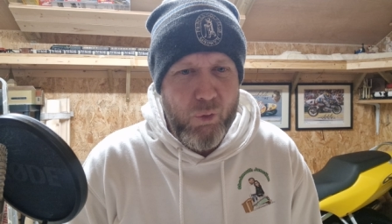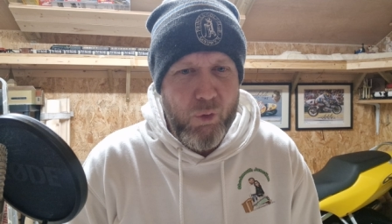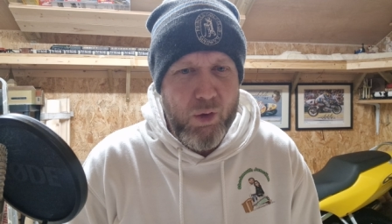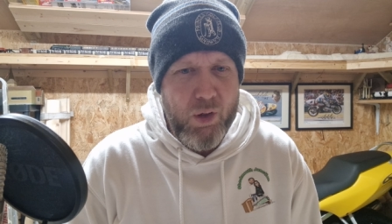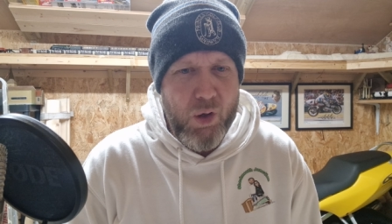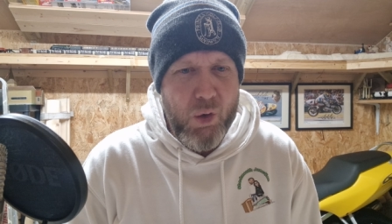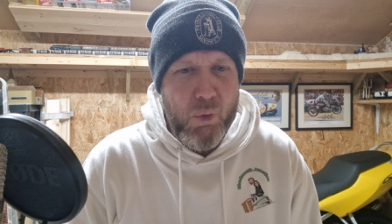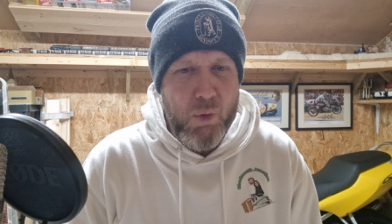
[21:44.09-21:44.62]
You
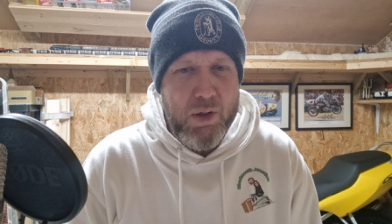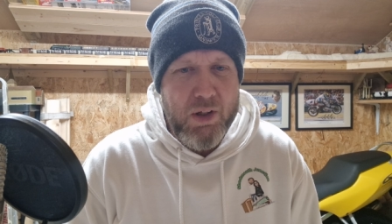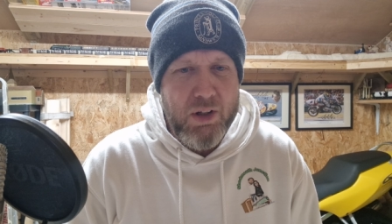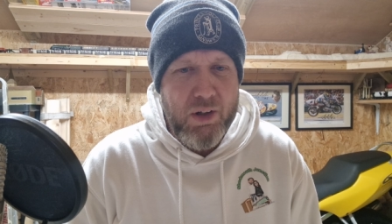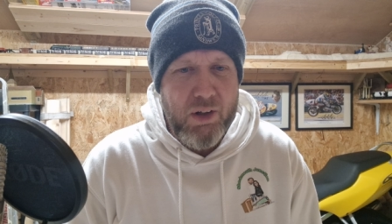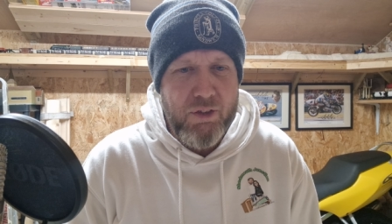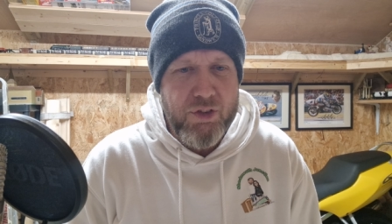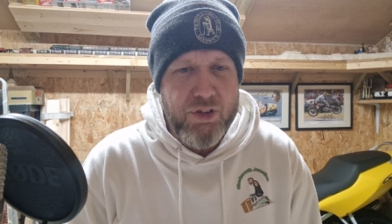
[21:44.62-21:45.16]
know, when you
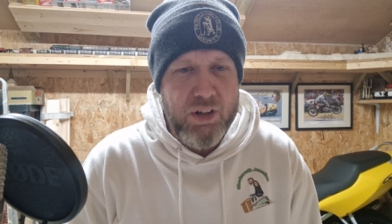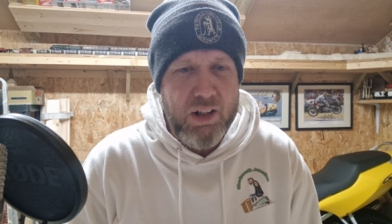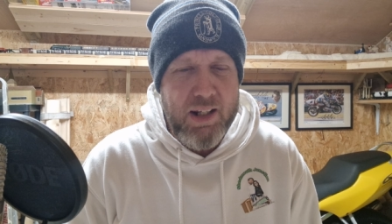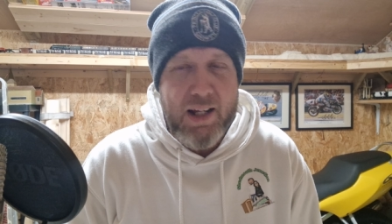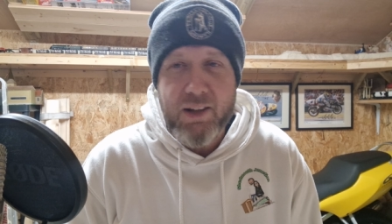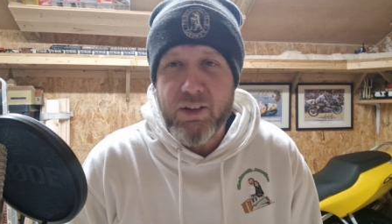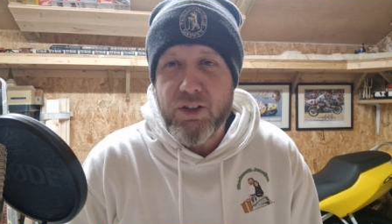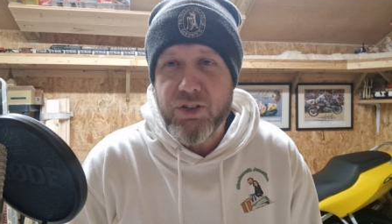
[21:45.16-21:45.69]
kind of you're
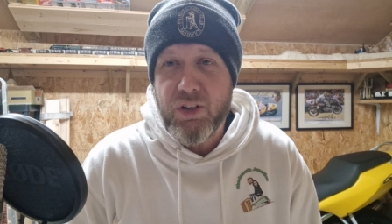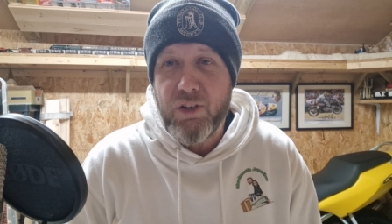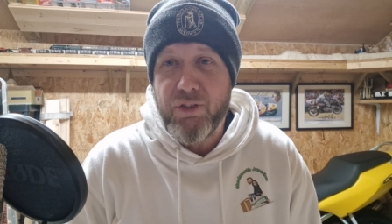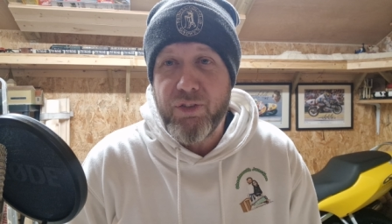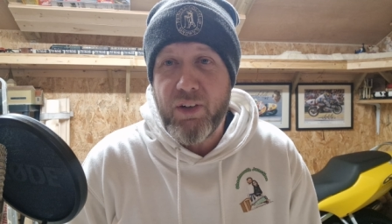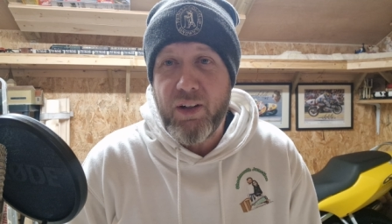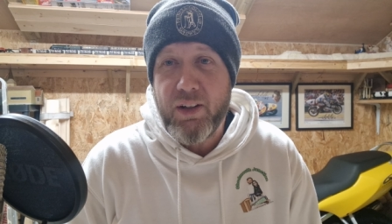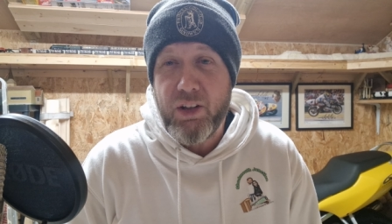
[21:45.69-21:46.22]
laid on the
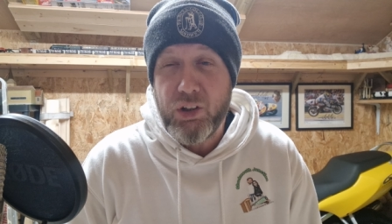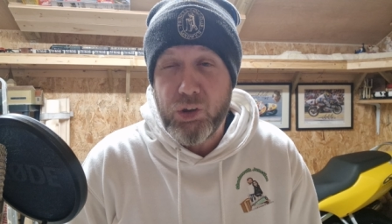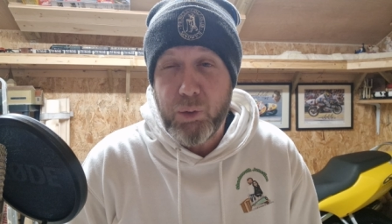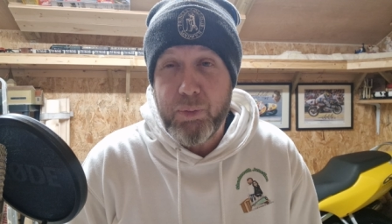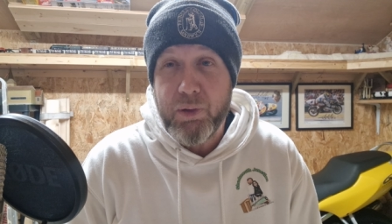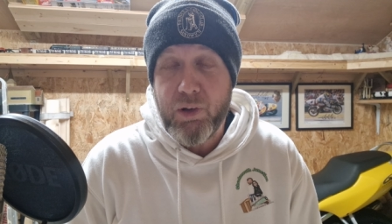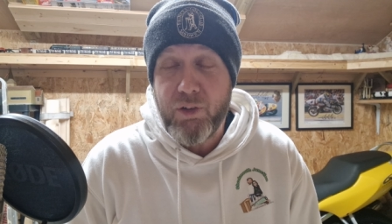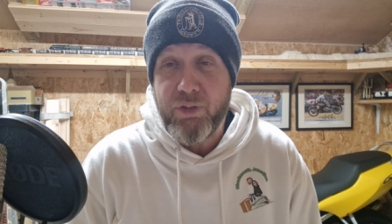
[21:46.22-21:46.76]
sofa and you're
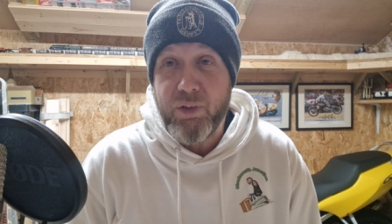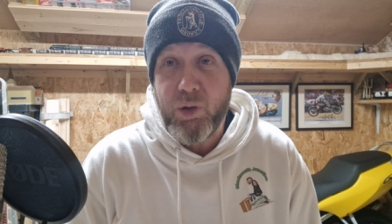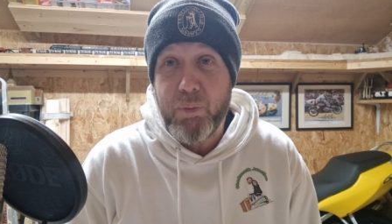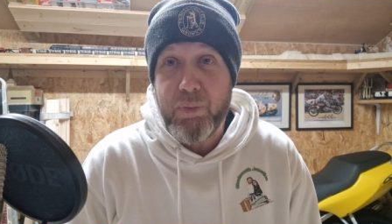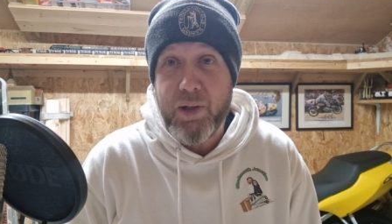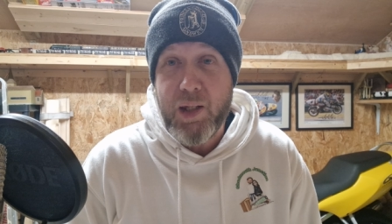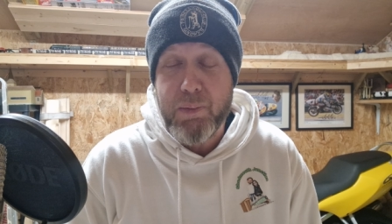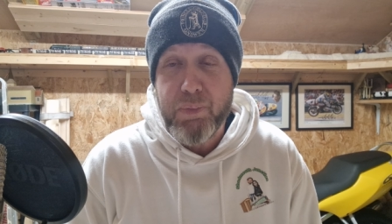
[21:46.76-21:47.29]
dropping off a little
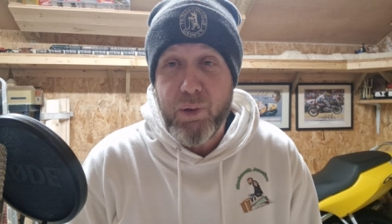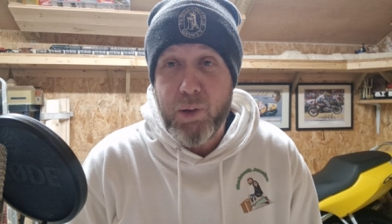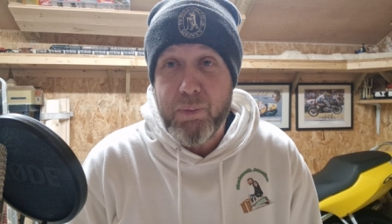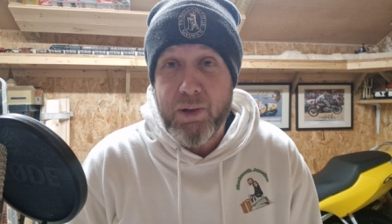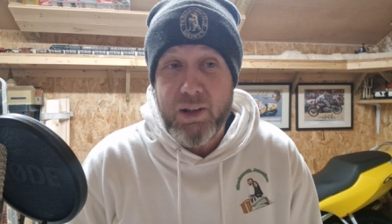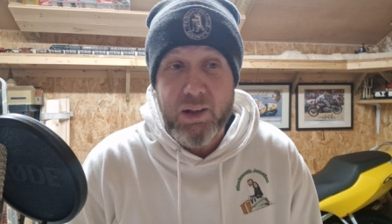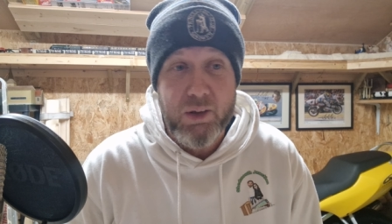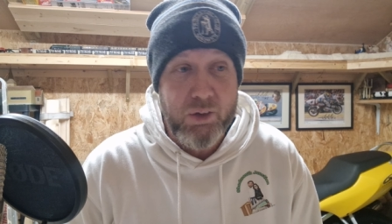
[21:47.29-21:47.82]
bit, you're putting a
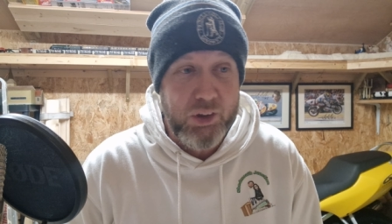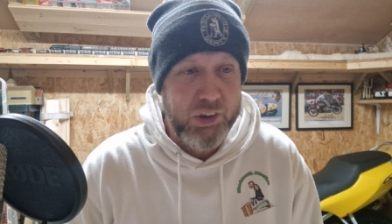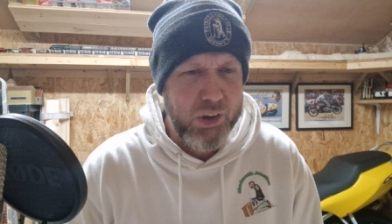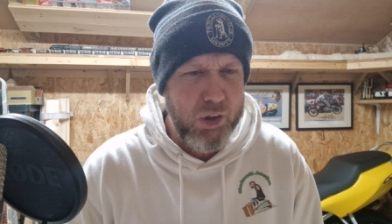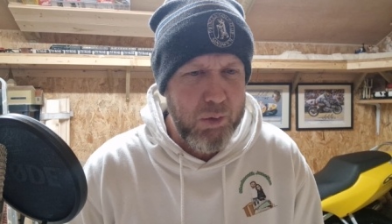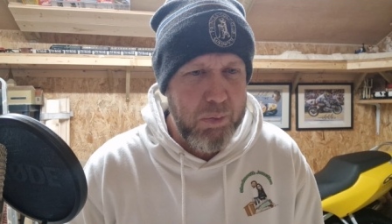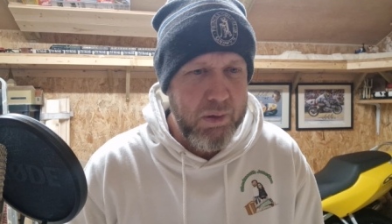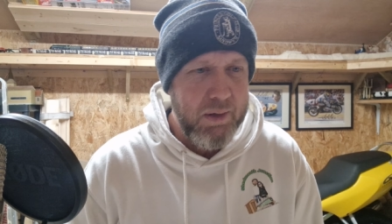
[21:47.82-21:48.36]
bit of
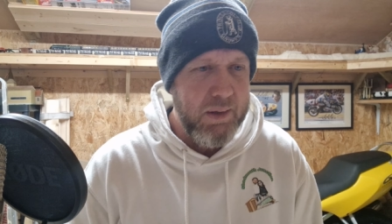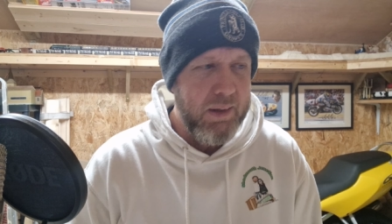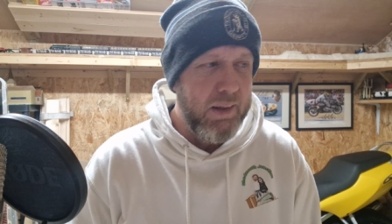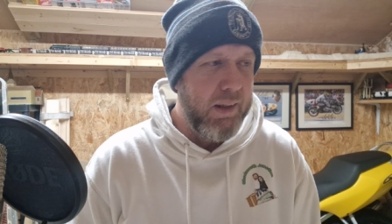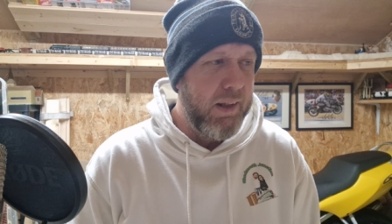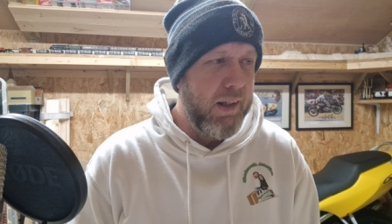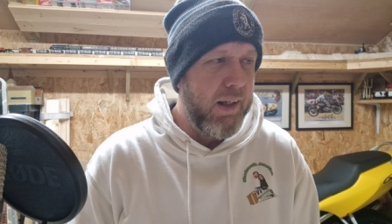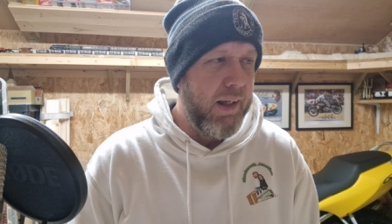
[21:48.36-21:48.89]
YouTube,
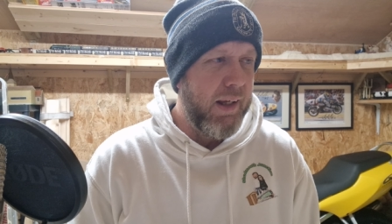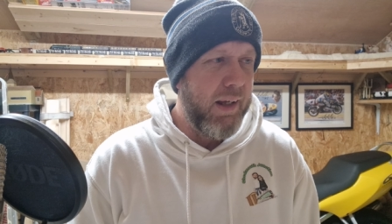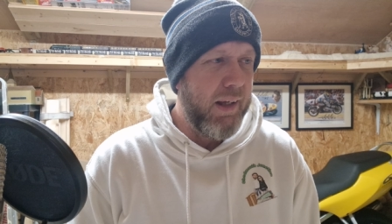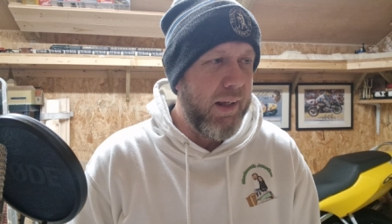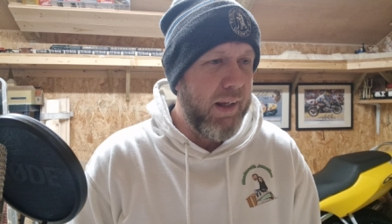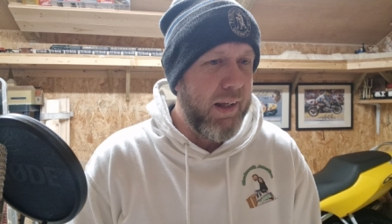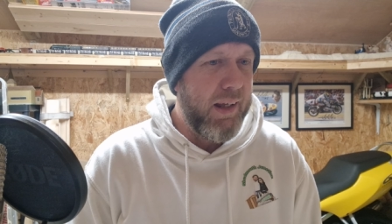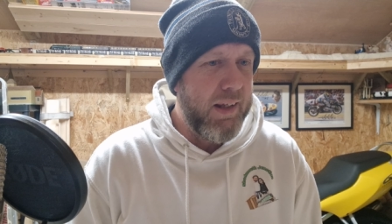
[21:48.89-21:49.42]

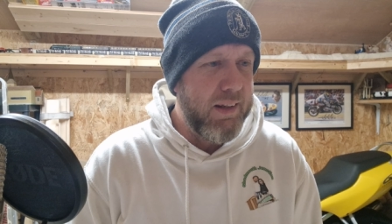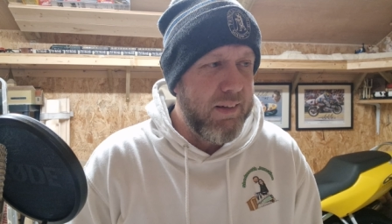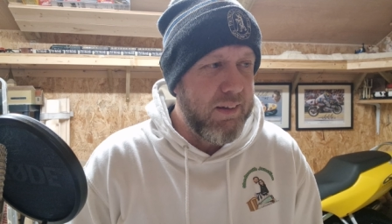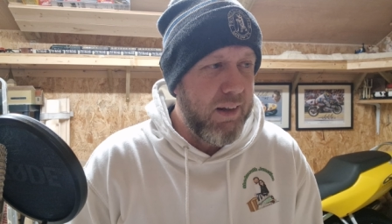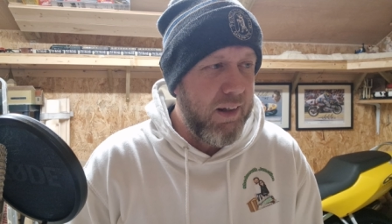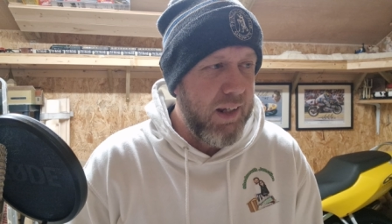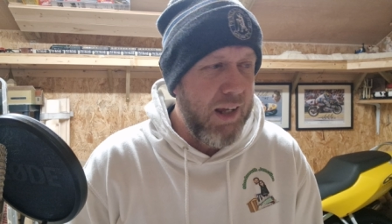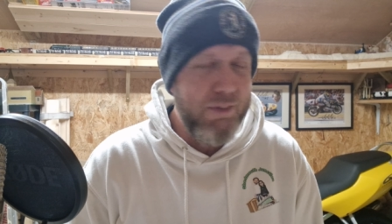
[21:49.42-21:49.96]
and
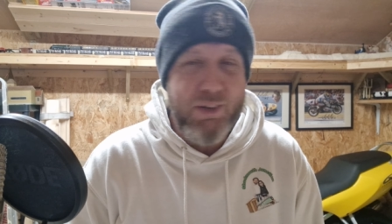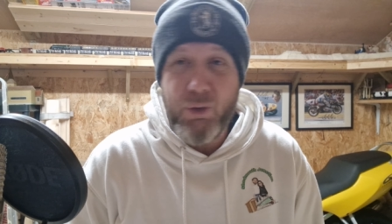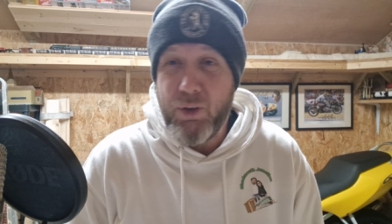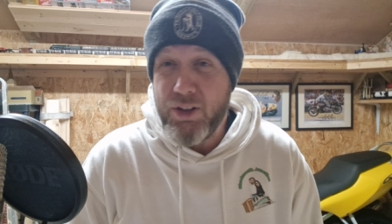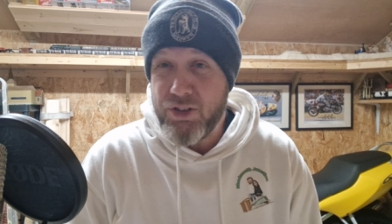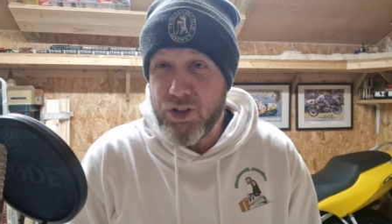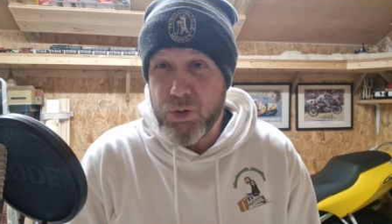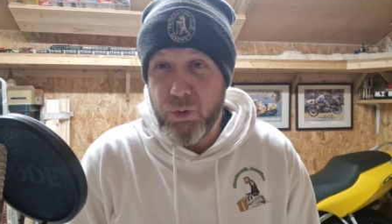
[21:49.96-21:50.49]
uh, you have a little
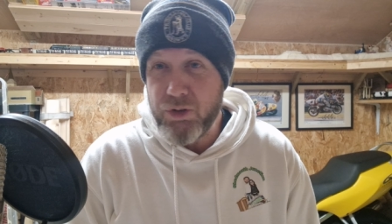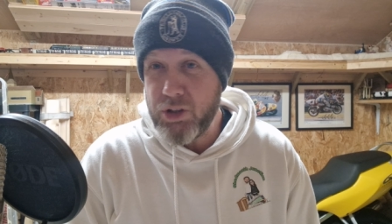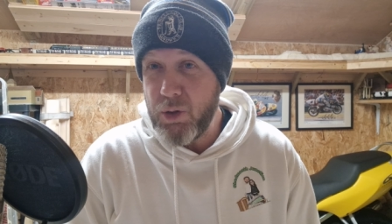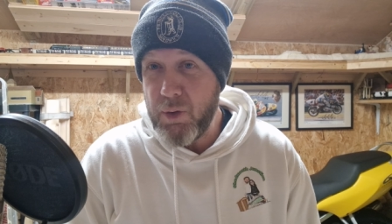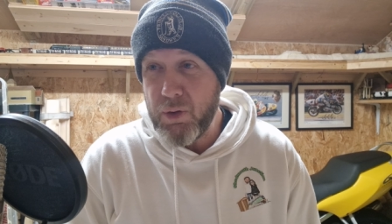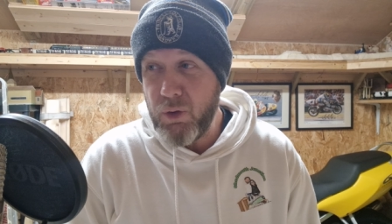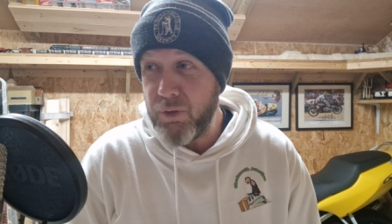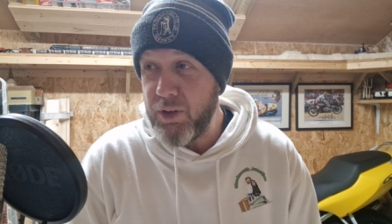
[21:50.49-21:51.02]
listen to what's
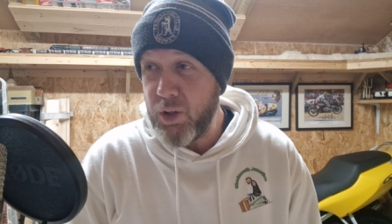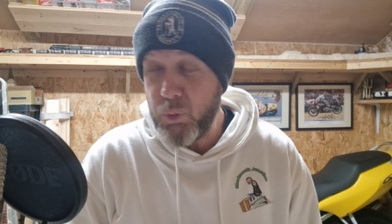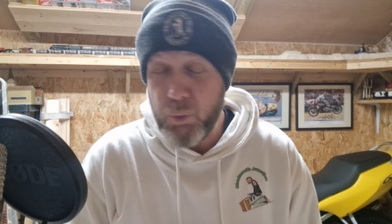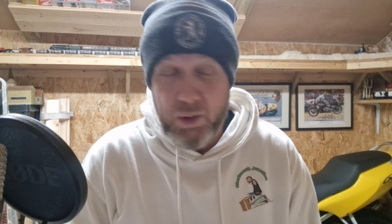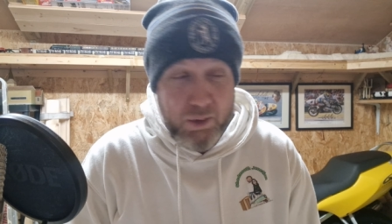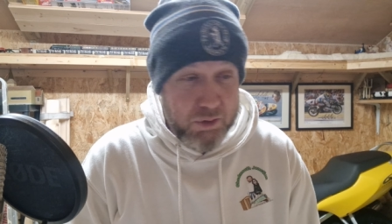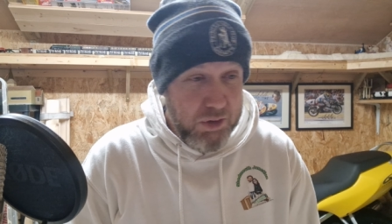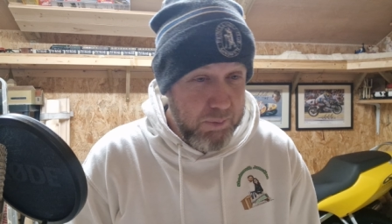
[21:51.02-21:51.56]
going on in the
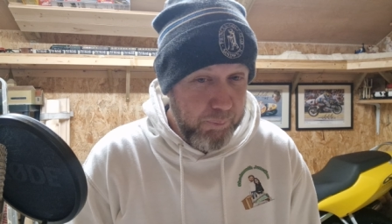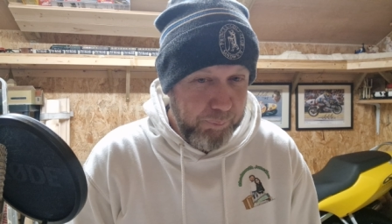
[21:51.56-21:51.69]
world.